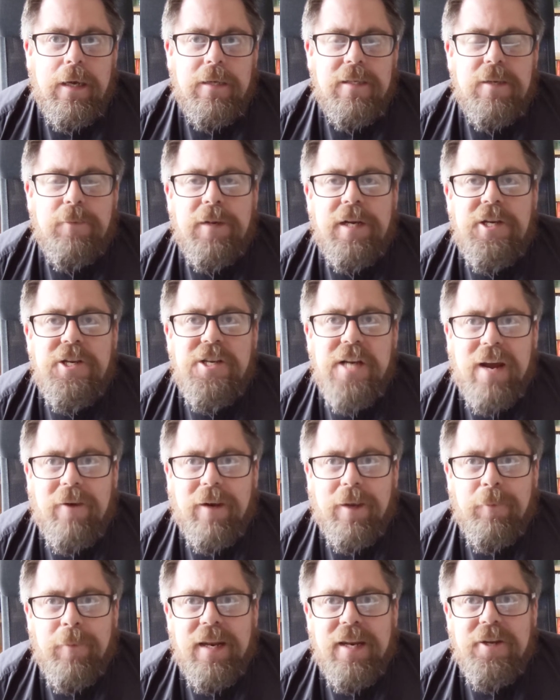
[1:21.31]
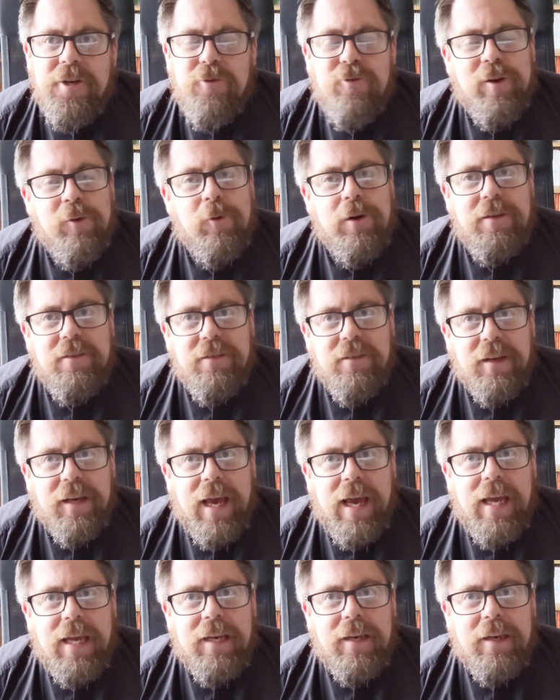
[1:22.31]
to be sharing ministry once
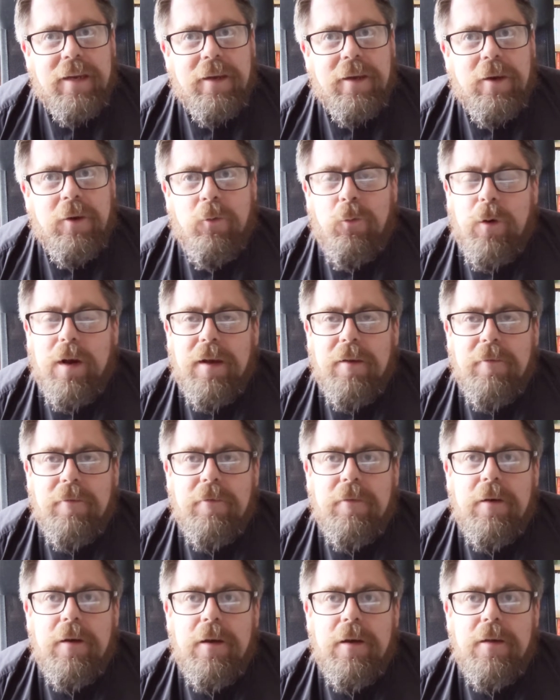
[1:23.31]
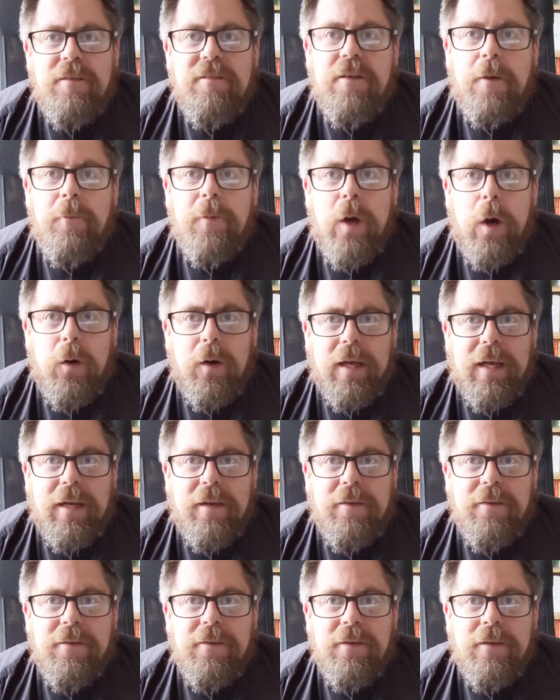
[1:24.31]
again with some
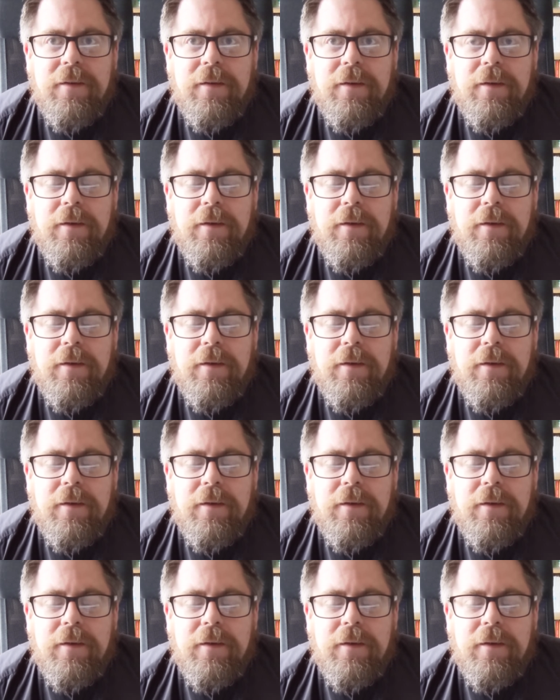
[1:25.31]
colleagues